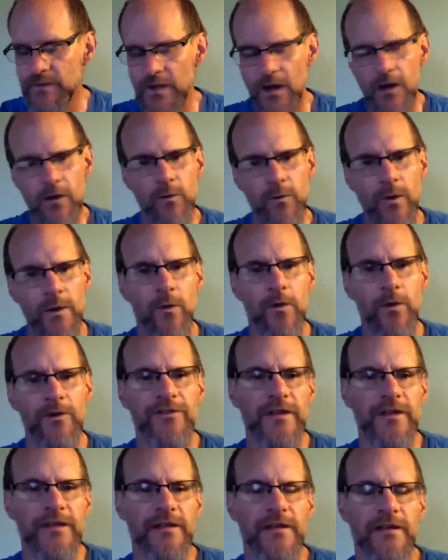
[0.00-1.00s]
Uh, one more
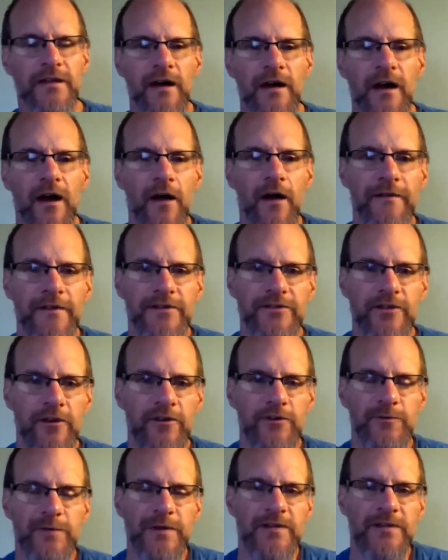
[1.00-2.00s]
thing, on the
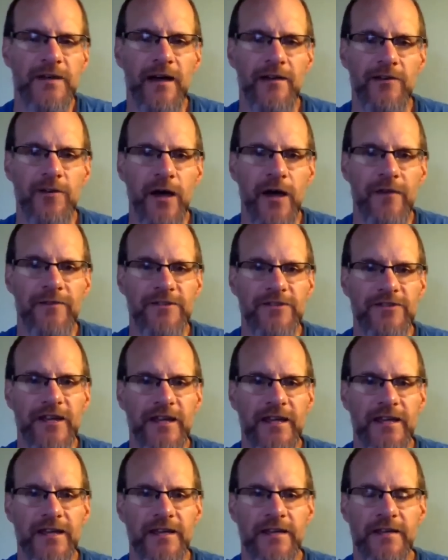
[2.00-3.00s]
shutter speed dial, you have a
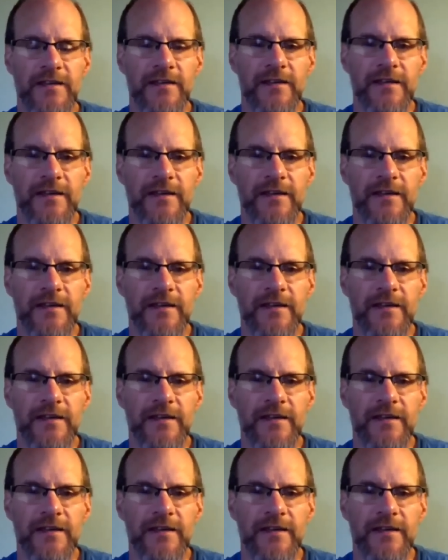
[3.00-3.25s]
T,